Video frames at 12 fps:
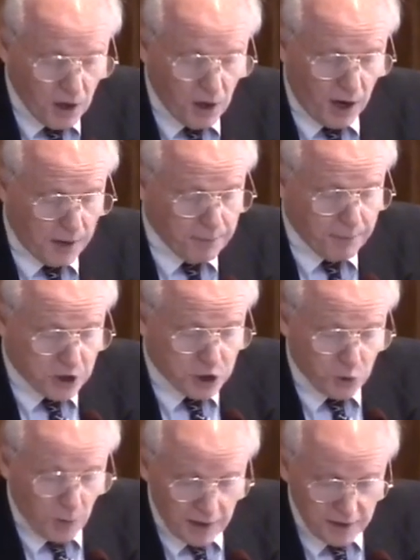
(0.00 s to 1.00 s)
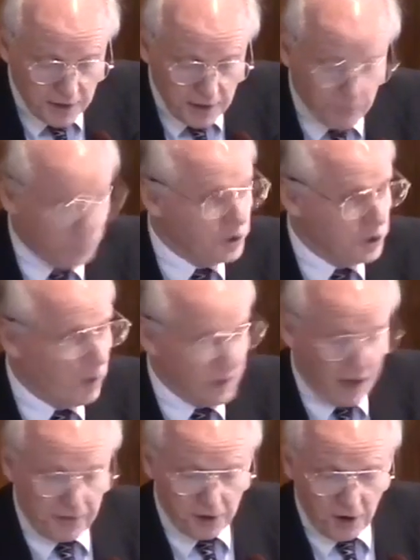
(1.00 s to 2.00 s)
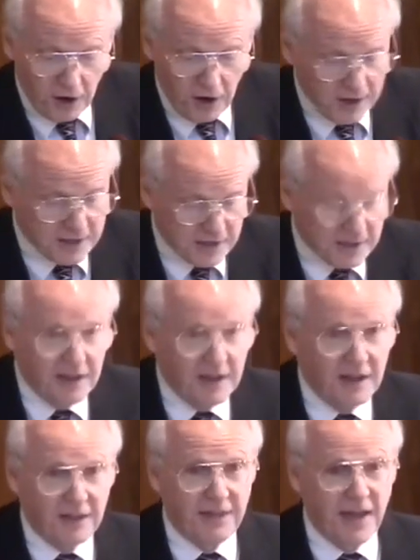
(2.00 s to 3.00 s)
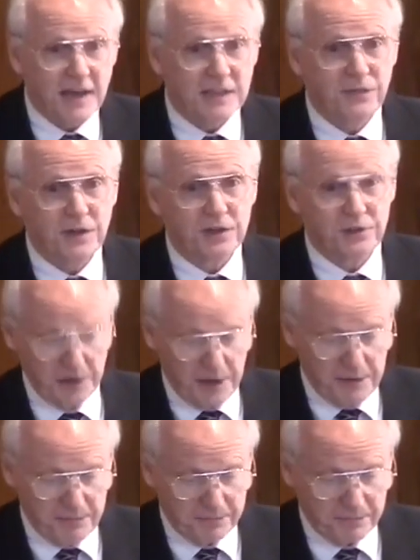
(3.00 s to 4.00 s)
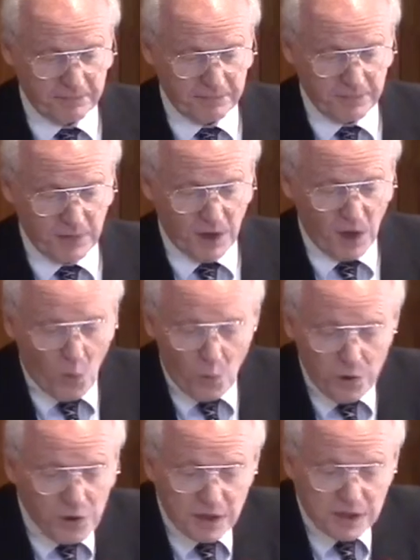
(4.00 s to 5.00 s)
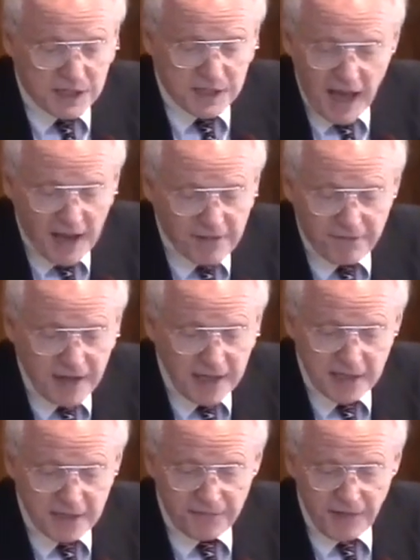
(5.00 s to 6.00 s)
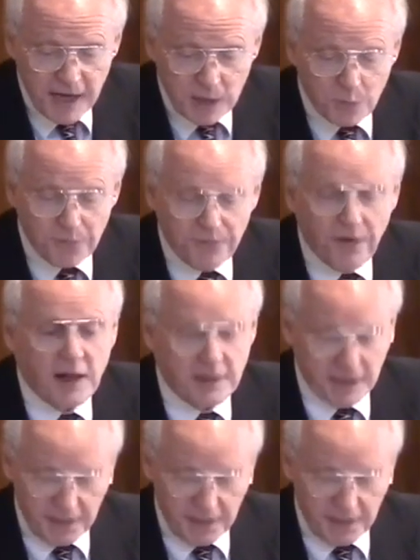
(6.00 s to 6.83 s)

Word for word: unpunctuality of which you are not the cause, that is victory. When you can stand face to face with folly,